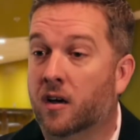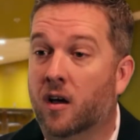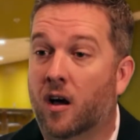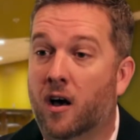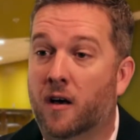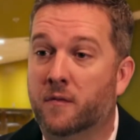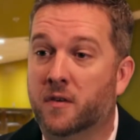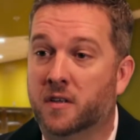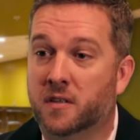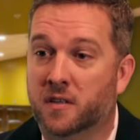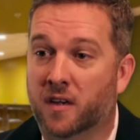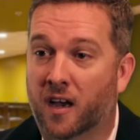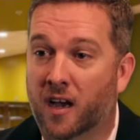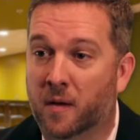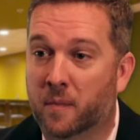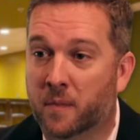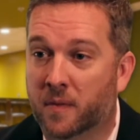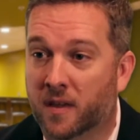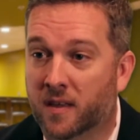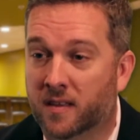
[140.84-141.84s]
a coffee
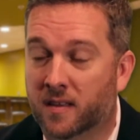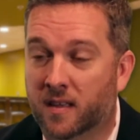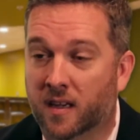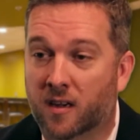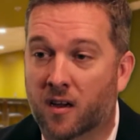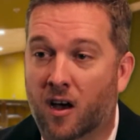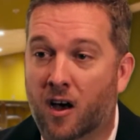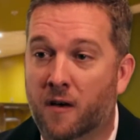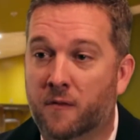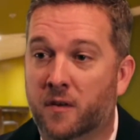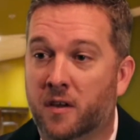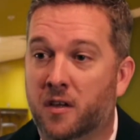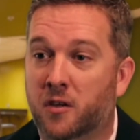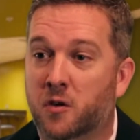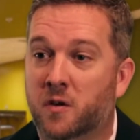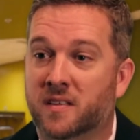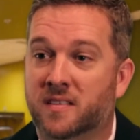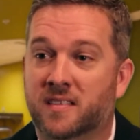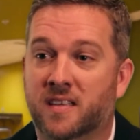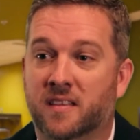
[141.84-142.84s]
shop, the coffee,
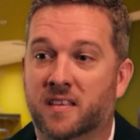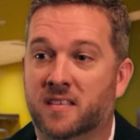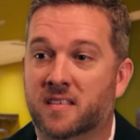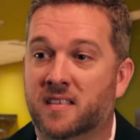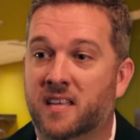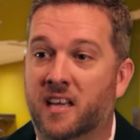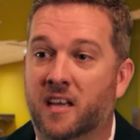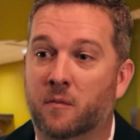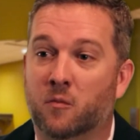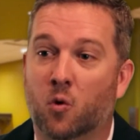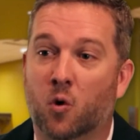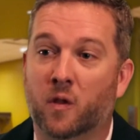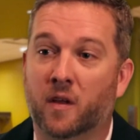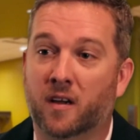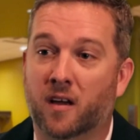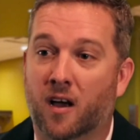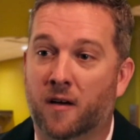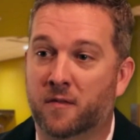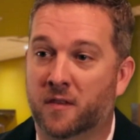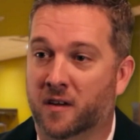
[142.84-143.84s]
you can see the steam
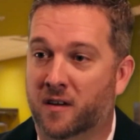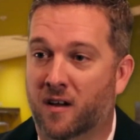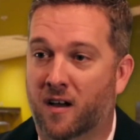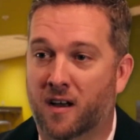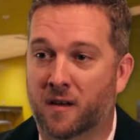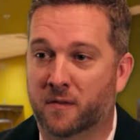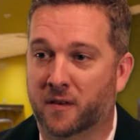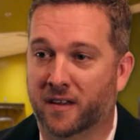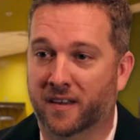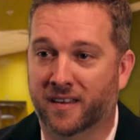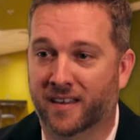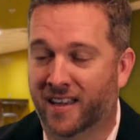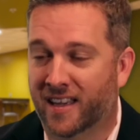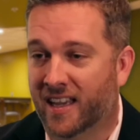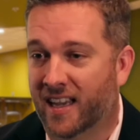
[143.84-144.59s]
rolling off the coffee,